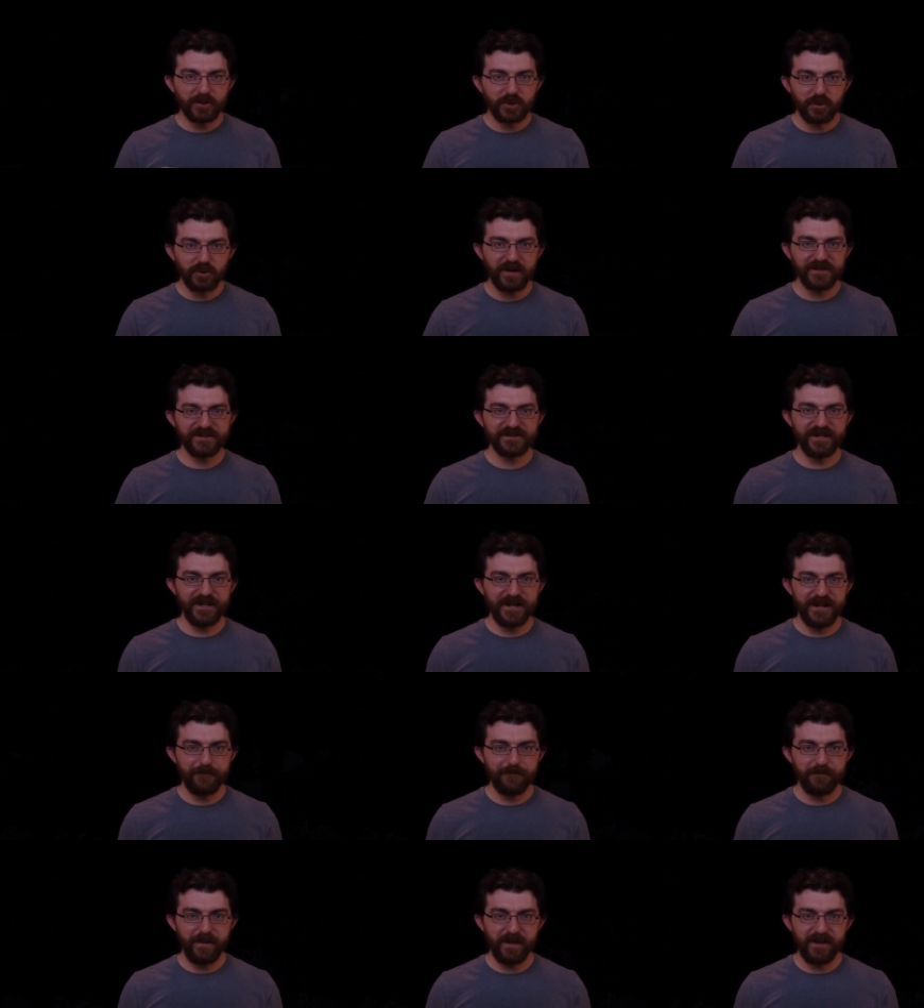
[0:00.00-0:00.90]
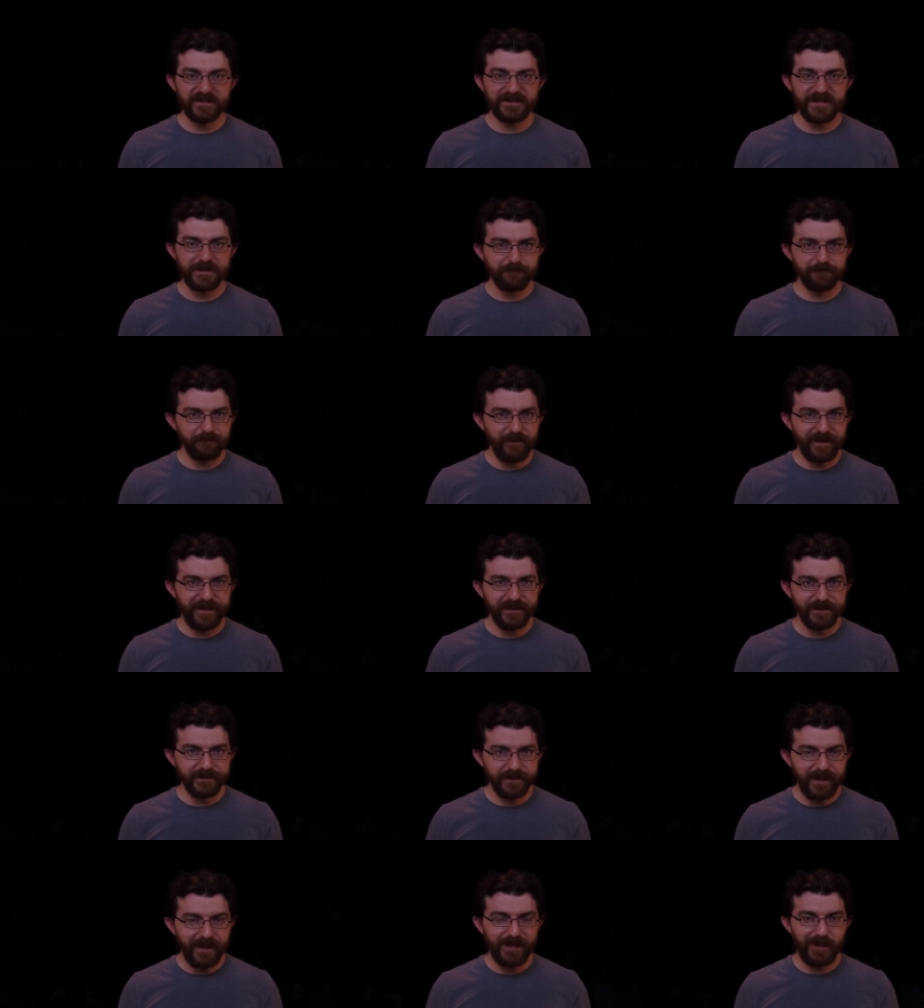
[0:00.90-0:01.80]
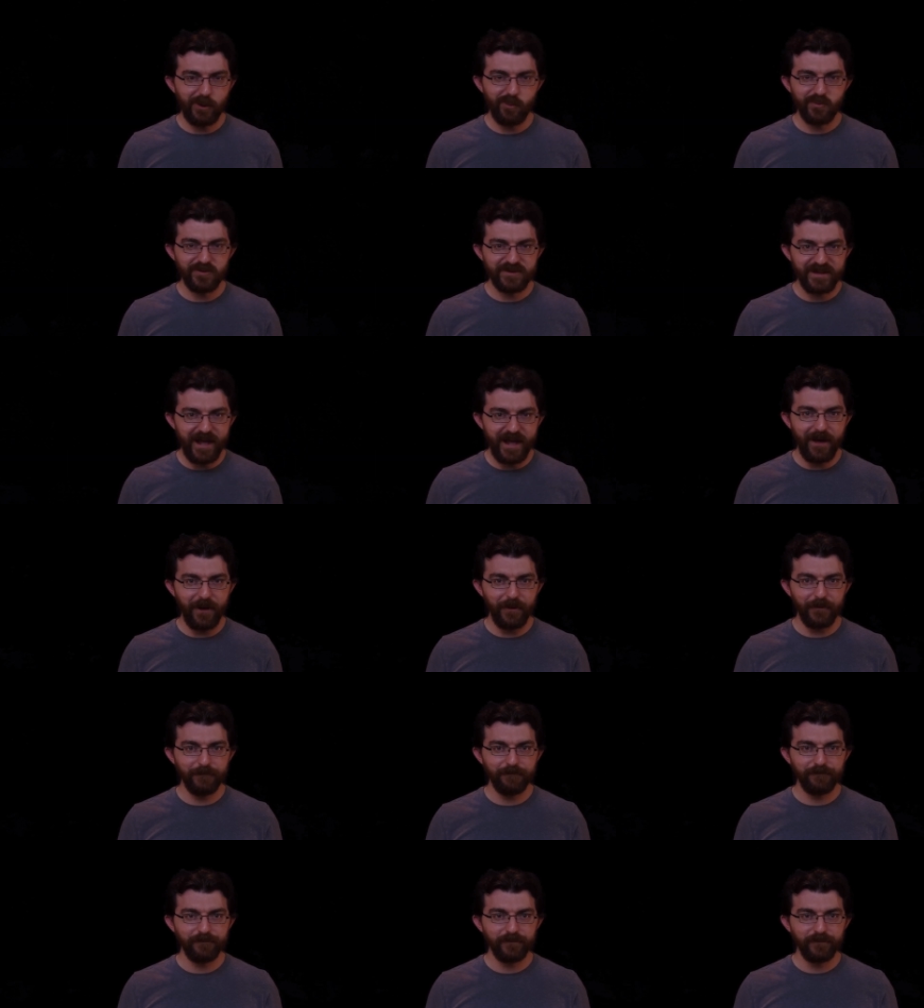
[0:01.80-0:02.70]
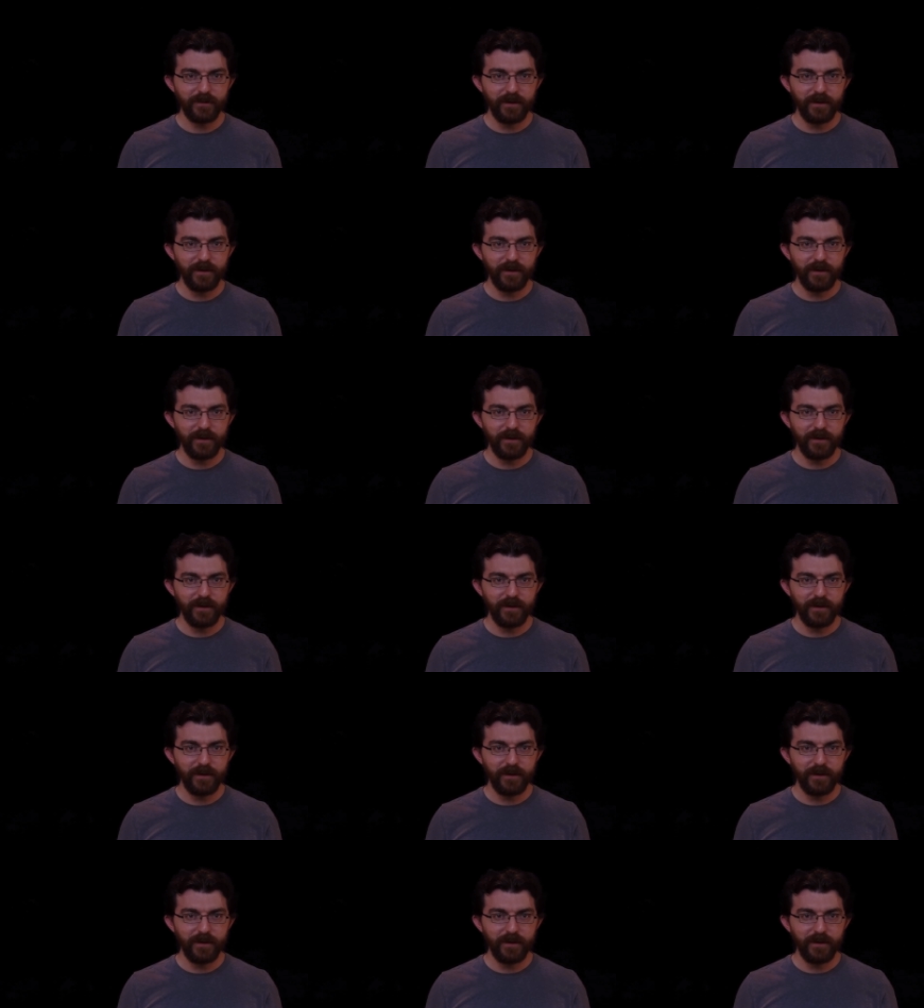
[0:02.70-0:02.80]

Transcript: trust in it because it might let you down.